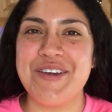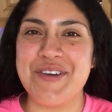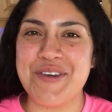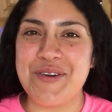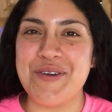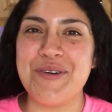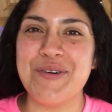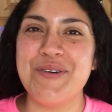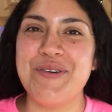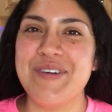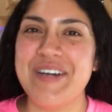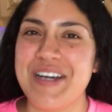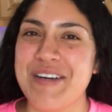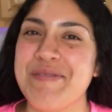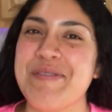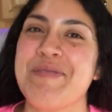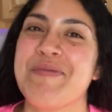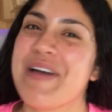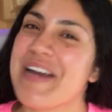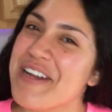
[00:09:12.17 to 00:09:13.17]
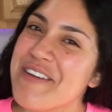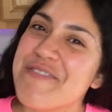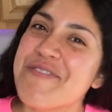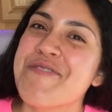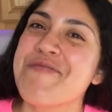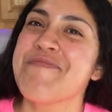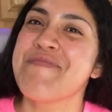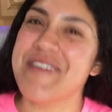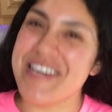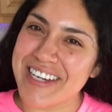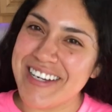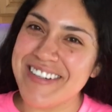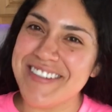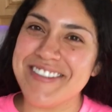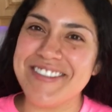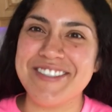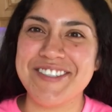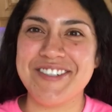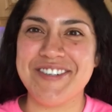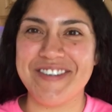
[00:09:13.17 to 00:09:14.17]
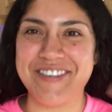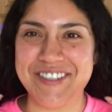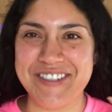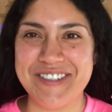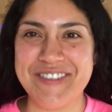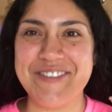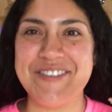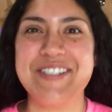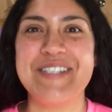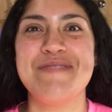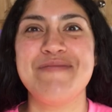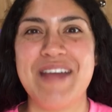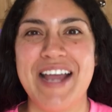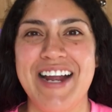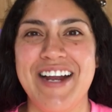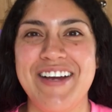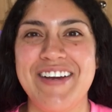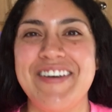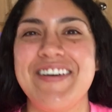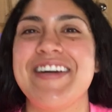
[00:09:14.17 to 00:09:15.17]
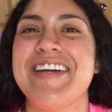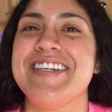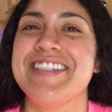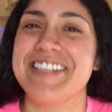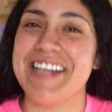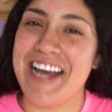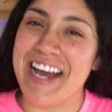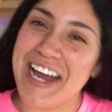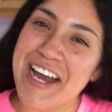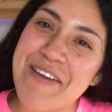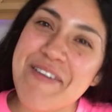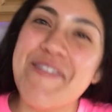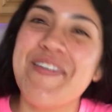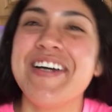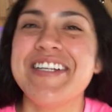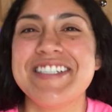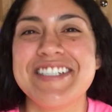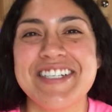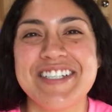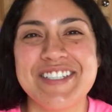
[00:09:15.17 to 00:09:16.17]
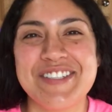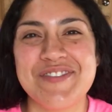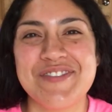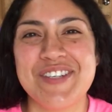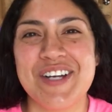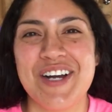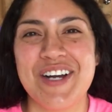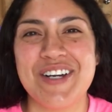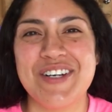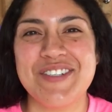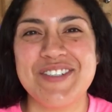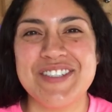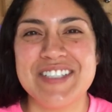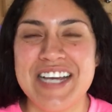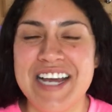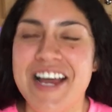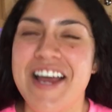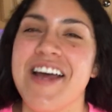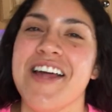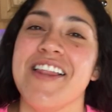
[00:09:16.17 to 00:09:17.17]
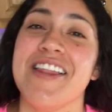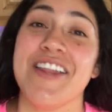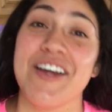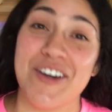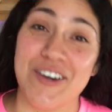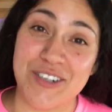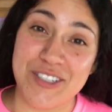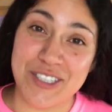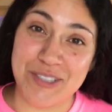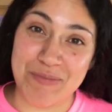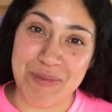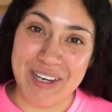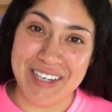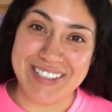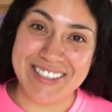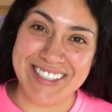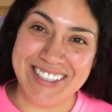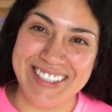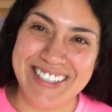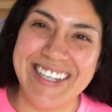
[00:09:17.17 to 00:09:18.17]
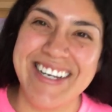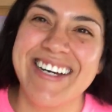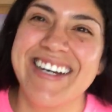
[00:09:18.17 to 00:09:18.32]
You have been waiting for me to turn into a tomato because I'm about to eat some tacos that are spicy.